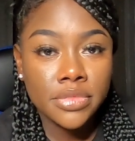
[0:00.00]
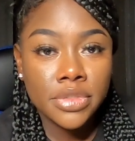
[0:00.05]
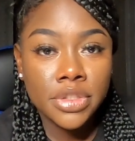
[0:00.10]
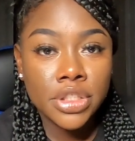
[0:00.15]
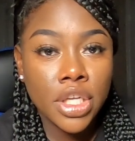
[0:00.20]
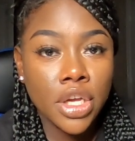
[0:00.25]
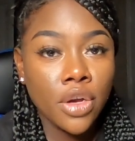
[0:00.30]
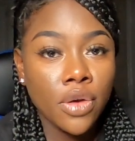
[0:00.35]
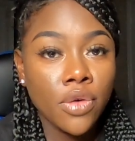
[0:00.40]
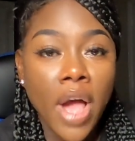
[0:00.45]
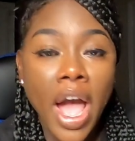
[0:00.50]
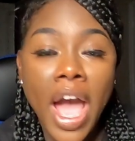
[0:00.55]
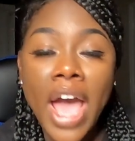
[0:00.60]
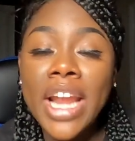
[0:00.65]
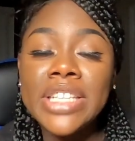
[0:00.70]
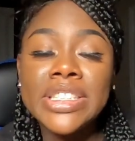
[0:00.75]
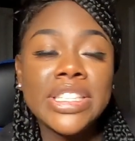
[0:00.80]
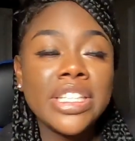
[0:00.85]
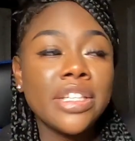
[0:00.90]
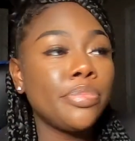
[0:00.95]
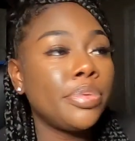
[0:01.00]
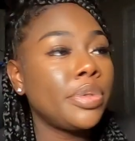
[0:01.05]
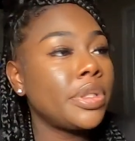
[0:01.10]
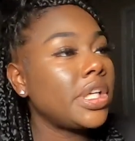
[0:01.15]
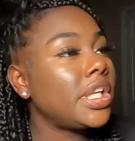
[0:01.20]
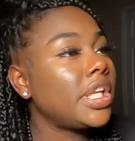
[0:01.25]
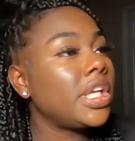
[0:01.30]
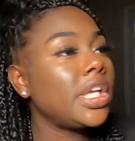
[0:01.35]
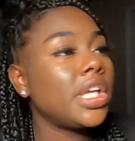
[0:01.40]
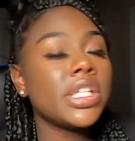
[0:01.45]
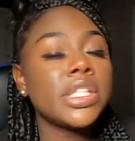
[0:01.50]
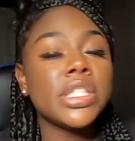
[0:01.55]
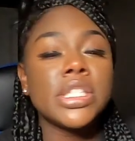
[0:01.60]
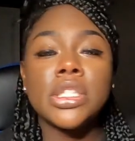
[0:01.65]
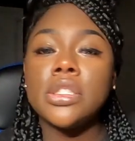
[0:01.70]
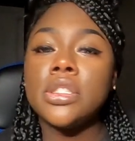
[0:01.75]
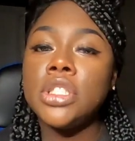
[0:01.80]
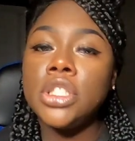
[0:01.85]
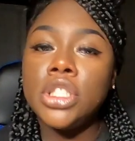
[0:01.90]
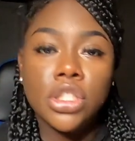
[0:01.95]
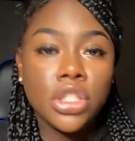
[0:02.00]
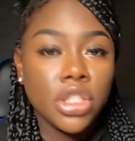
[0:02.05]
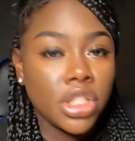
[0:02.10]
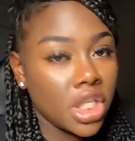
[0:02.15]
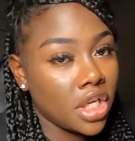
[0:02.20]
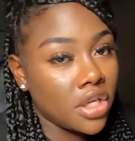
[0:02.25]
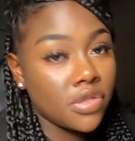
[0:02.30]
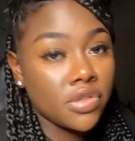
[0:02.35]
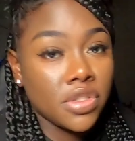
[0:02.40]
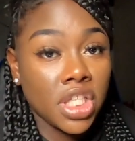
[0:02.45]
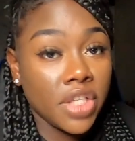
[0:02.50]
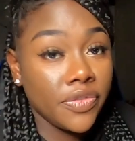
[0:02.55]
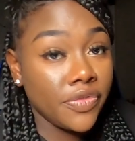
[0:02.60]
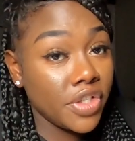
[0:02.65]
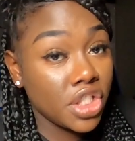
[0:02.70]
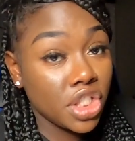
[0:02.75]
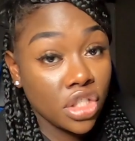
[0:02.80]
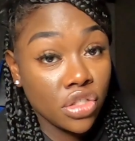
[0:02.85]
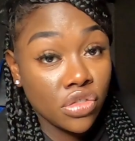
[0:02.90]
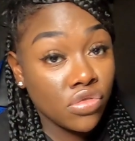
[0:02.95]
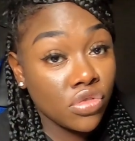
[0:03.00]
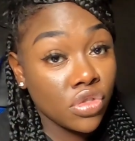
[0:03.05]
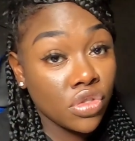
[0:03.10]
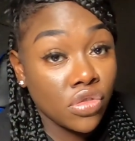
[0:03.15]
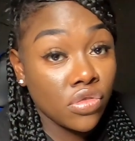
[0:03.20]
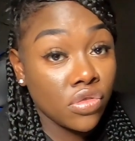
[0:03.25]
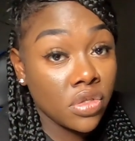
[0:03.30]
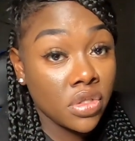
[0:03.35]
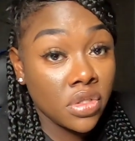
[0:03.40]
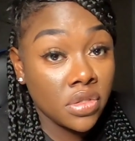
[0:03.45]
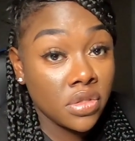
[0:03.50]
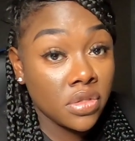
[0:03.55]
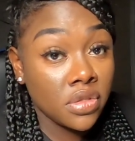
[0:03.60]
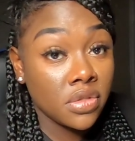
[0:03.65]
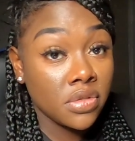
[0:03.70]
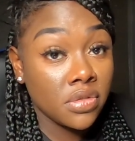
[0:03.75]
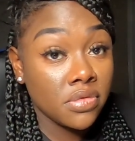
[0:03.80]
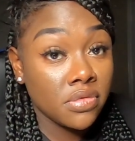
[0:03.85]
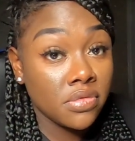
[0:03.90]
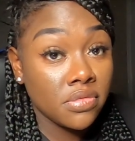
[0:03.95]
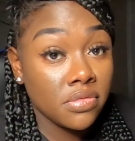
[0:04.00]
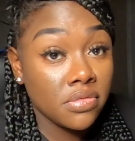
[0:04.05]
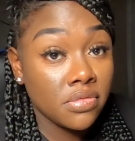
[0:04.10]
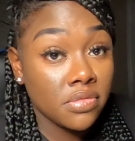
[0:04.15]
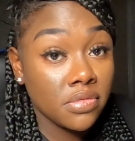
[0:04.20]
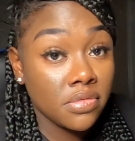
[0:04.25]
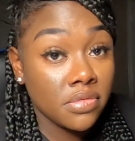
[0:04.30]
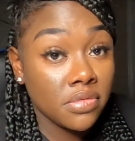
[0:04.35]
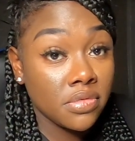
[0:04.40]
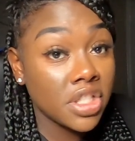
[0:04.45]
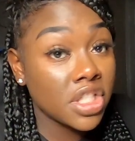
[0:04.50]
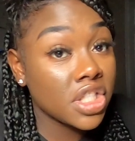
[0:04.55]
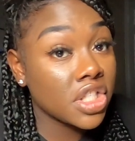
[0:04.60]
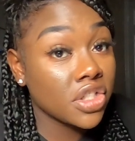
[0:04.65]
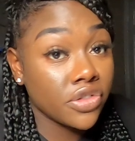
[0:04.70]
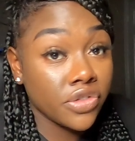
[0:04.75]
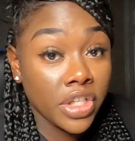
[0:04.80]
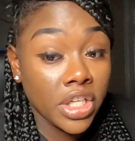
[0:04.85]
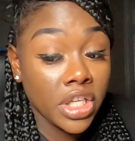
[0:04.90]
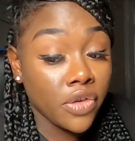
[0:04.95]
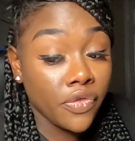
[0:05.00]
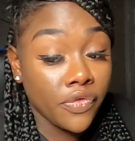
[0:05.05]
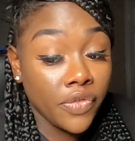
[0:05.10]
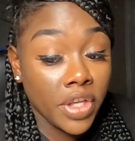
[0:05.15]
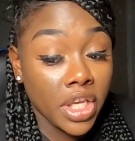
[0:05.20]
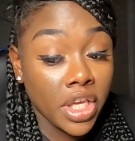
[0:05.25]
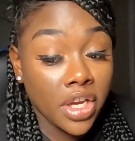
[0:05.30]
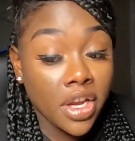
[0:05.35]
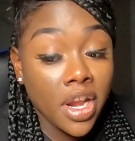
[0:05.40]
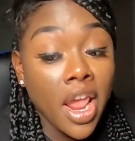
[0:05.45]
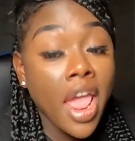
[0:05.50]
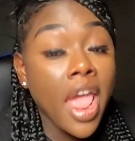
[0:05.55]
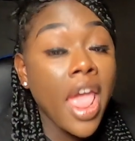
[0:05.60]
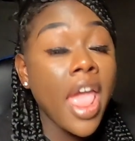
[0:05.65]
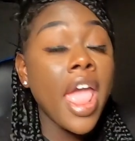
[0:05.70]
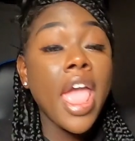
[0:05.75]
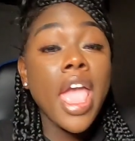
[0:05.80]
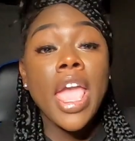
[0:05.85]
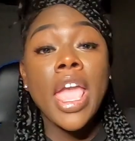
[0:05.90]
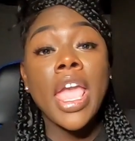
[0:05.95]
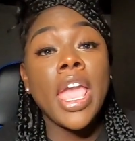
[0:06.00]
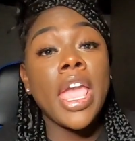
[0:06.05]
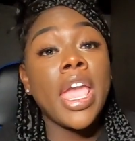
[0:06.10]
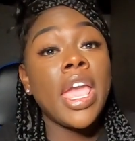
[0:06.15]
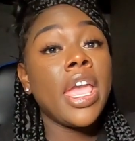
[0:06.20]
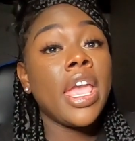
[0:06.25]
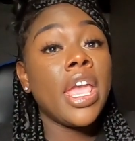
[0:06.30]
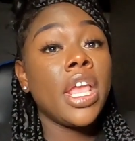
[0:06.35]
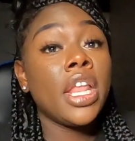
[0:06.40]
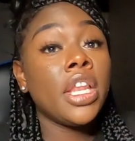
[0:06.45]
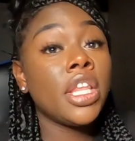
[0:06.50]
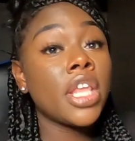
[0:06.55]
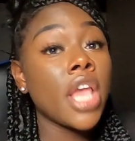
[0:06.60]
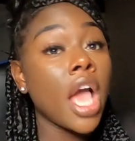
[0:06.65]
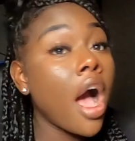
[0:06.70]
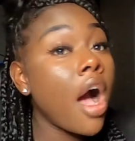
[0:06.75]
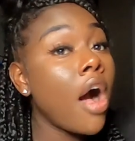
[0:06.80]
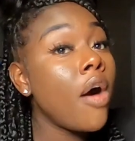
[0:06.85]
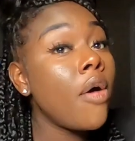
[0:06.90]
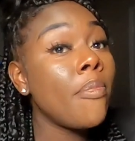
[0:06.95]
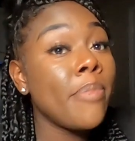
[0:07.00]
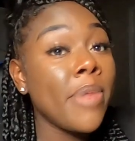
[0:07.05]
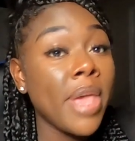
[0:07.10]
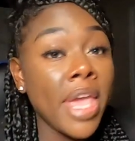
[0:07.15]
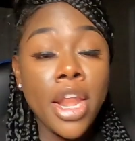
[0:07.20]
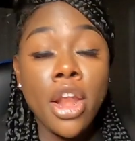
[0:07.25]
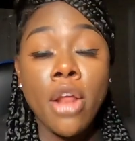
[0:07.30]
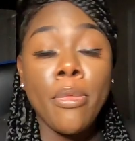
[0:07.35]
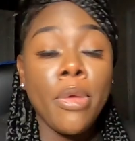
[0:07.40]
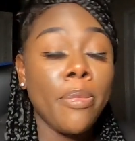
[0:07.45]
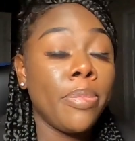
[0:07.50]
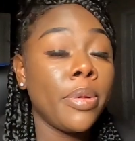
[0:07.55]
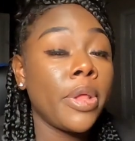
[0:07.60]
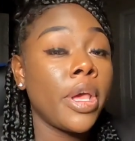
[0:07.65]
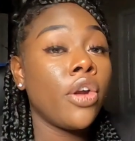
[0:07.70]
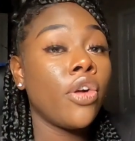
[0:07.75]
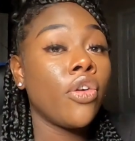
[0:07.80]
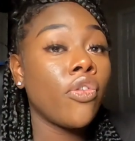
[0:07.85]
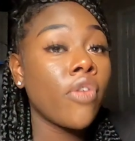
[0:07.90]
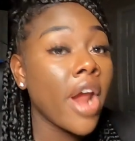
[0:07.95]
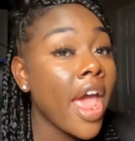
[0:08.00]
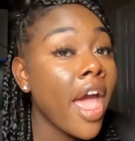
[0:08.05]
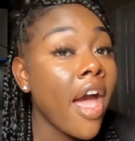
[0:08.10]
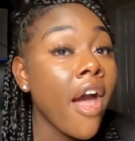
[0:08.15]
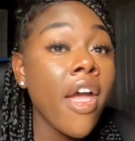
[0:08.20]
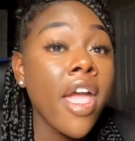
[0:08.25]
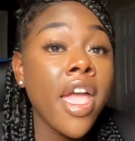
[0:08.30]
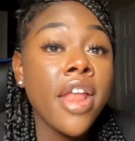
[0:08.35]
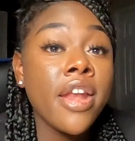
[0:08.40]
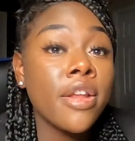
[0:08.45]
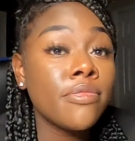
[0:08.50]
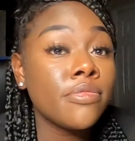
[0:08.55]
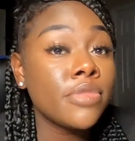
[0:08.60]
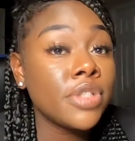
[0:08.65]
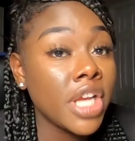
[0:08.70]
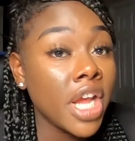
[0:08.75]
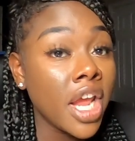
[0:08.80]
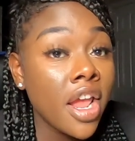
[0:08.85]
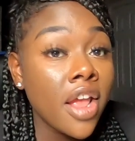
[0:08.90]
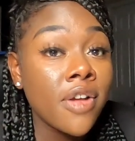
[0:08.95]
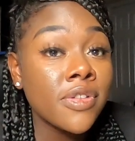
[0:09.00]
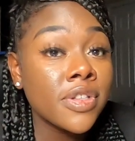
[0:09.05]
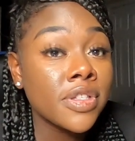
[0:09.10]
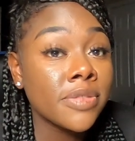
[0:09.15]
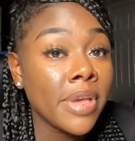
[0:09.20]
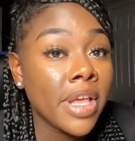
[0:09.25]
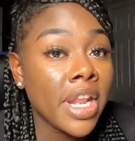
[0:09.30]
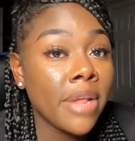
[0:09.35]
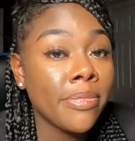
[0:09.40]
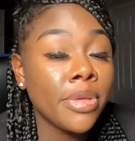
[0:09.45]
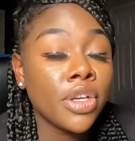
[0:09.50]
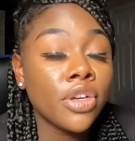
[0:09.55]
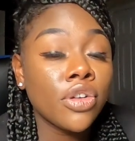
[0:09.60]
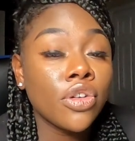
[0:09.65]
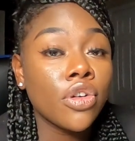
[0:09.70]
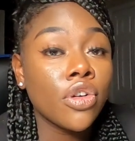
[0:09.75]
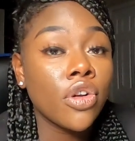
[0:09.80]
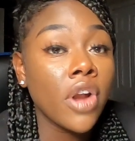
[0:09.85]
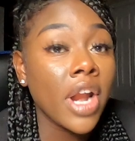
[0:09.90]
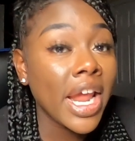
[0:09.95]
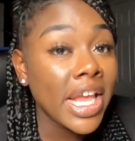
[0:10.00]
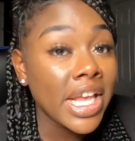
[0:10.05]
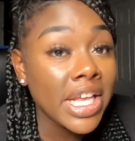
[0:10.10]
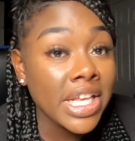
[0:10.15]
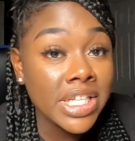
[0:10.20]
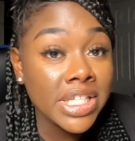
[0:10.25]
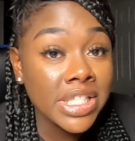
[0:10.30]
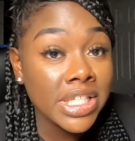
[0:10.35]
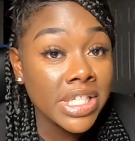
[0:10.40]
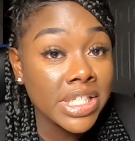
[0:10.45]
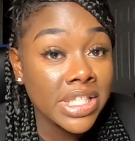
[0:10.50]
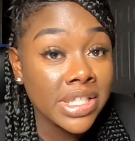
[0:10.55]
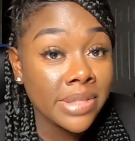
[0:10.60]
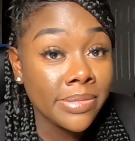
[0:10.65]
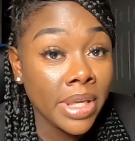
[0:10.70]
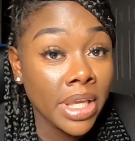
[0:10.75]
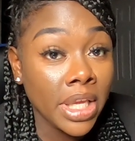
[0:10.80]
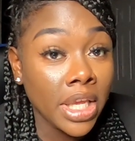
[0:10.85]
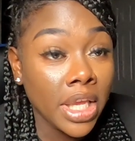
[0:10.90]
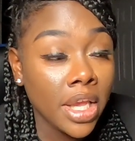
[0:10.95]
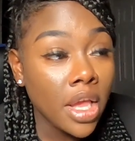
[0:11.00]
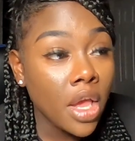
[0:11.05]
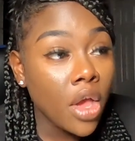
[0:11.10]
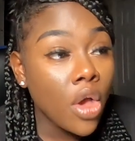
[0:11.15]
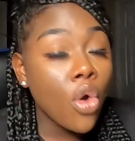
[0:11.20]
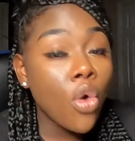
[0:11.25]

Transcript: You know, I done seen plenty of jail T V shows on the screen over here, and y'all men don't be playing around in them jails, man. It'd be crazy to me.